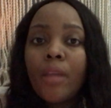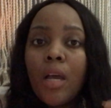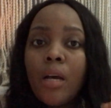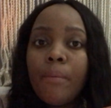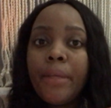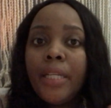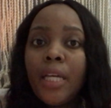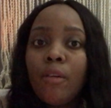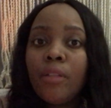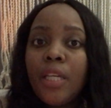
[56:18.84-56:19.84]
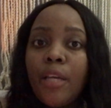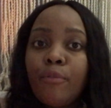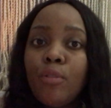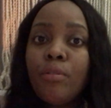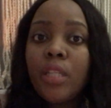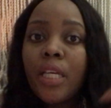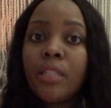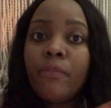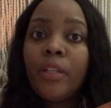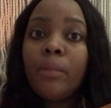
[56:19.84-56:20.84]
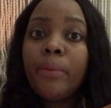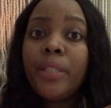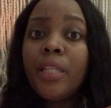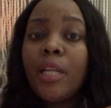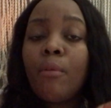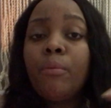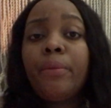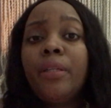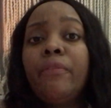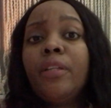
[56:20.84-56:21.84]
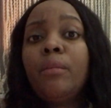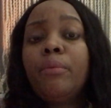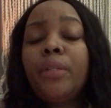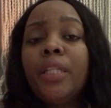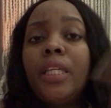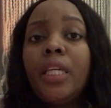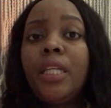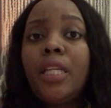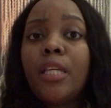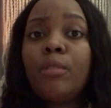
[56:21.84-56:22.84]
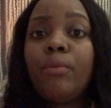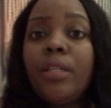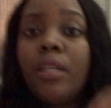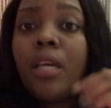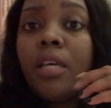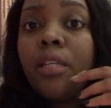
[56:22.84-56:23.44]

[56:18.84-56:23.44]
And I only have 2 slots available, and then I will be available again next week.